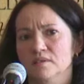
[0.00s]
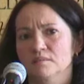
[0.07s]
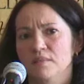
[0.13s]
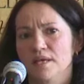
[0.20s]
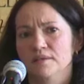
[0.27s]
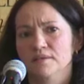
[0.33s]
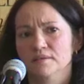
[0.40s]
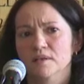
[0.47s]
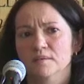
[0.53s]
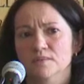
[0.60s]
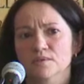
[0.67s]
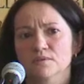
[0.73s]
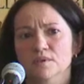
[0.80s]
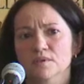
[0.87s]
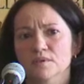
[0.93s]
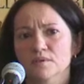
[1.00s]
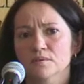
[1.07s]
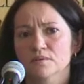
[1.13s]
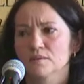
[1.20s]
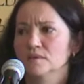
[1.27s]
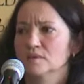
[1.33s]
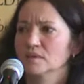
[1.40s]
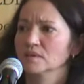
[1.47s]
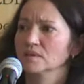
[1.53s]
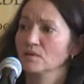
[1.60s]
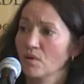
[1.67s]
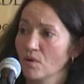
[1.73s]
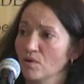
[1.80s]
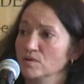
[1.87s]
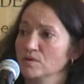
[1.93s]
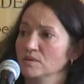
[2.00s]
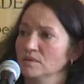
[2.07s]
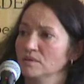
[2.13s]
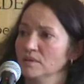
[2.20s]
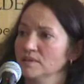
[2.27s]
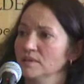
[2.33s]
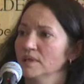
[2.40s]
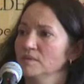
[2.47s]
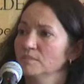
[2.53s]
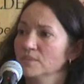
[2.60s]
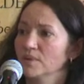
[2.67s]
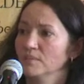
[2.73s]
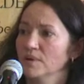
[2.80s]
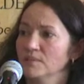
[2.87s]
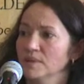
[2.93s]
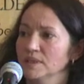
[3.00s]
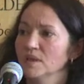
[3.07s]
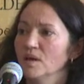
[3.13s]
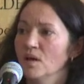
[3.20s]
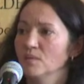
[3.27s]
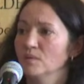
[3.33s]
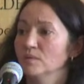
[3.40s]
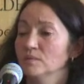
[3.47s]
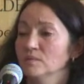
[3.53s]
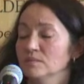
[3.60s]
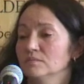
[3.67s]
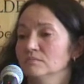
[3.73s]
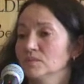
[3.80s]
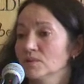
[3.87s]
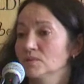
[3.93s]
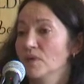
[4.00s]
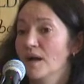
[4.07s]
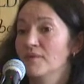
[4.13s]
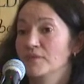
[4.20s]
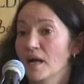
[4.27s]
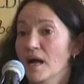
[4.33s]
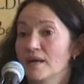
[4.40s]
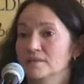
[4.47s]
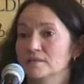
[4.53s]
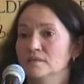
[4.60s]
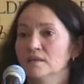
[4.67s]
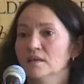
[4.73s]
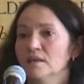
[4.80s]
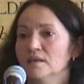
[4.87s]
making them to incur in cost that they probably will not have had